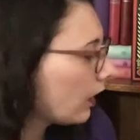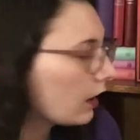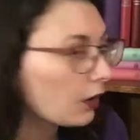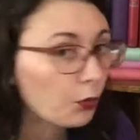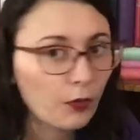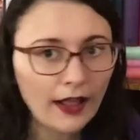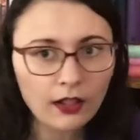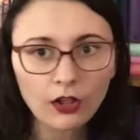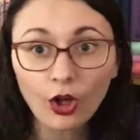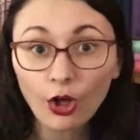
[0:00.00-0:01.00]
Well,
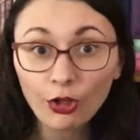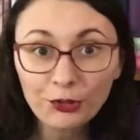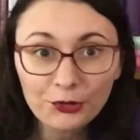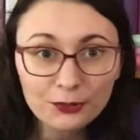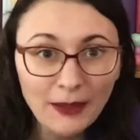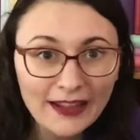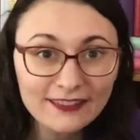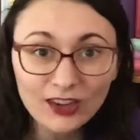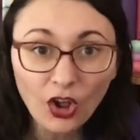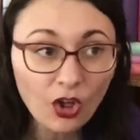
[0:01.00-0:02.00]
all those pets and
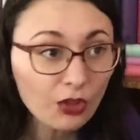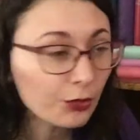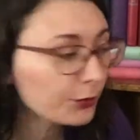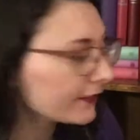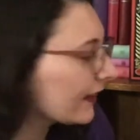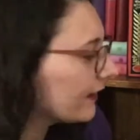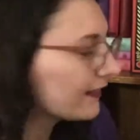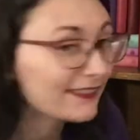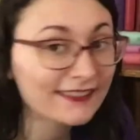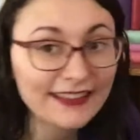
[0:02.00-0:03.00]
all those kids
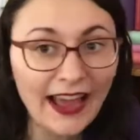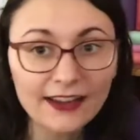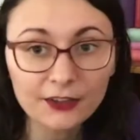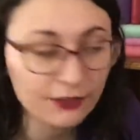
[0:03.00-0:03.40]
scattered.